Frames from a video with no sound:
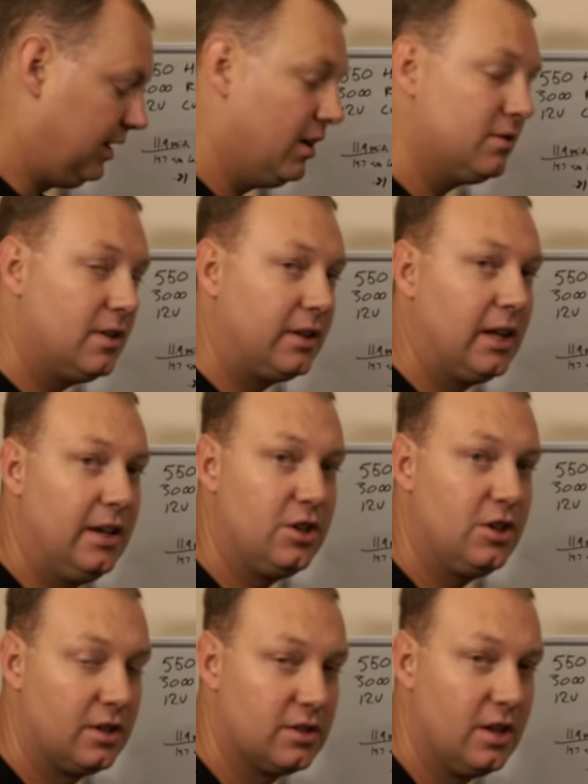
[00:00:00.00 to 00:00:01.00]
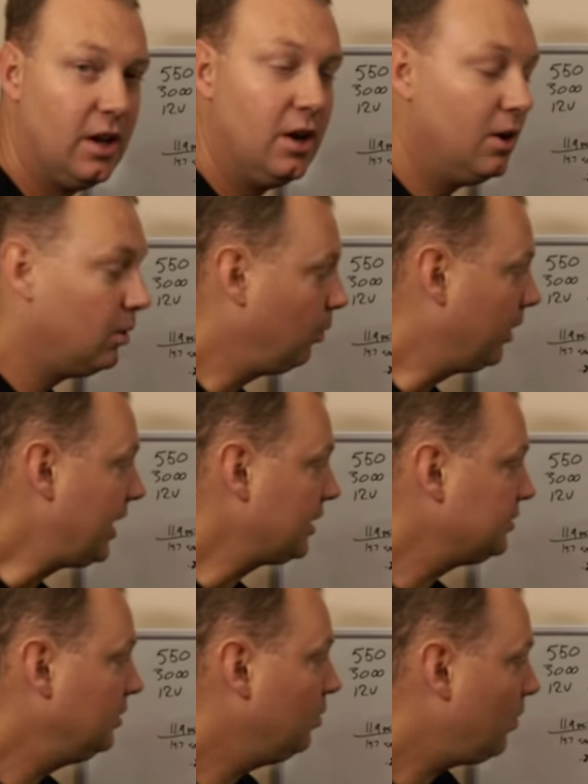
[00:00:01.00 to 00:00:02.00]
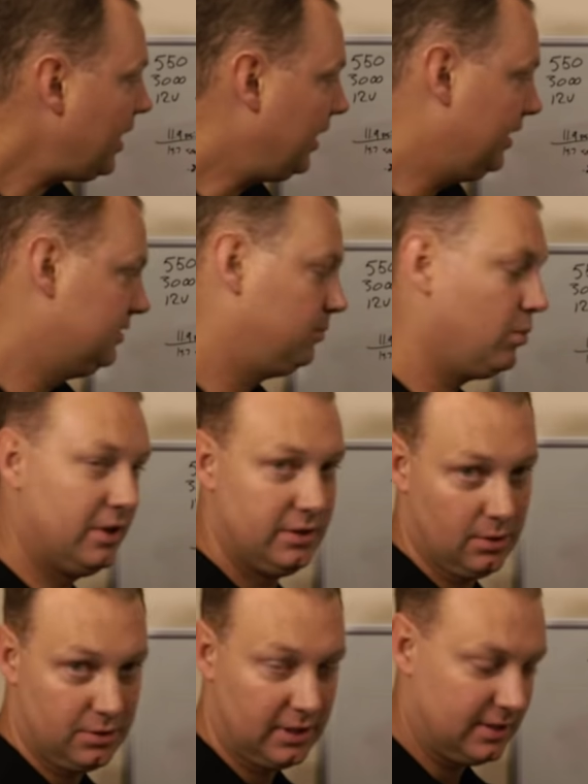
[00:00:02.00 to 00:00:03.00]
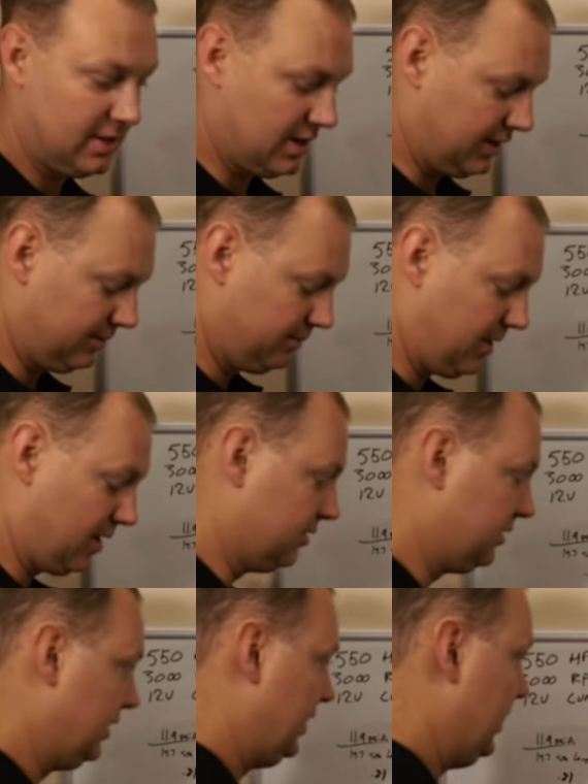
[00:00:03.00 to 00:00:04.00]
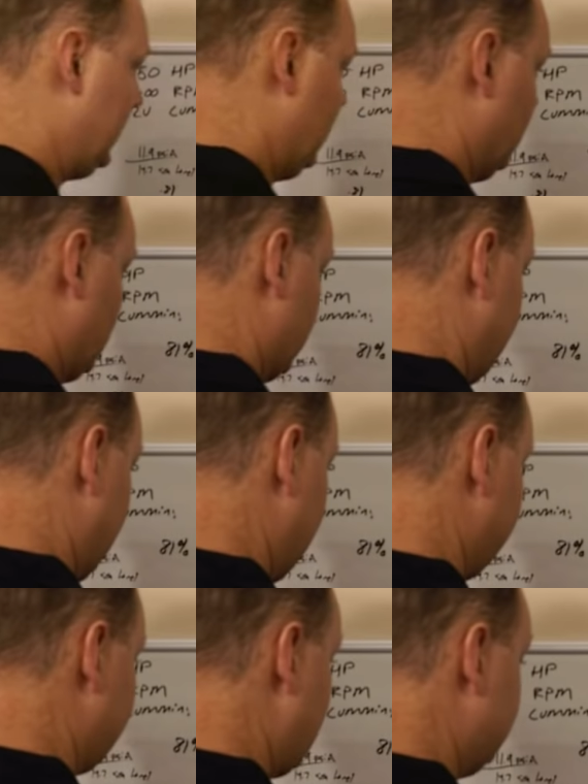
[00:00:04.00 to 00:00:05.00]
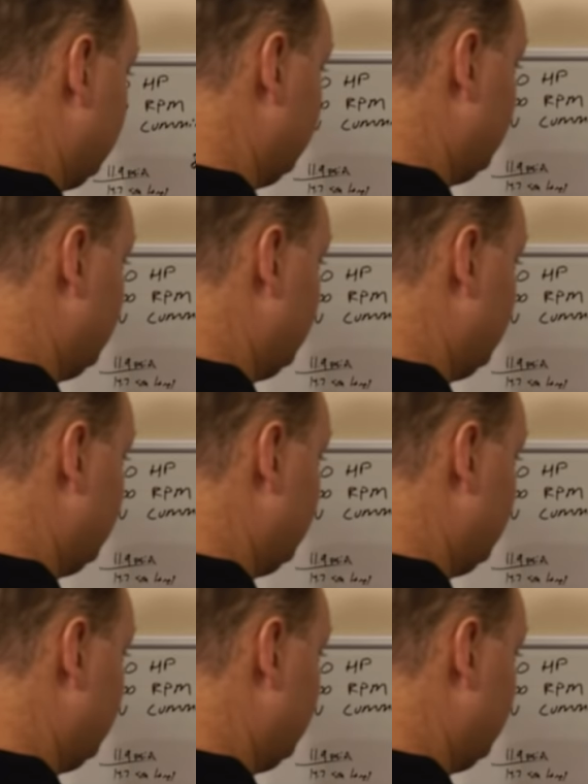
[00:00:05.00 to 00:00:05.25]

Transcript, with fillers: And here's the conditions where it actually weighs 0.069 pounds. On an 85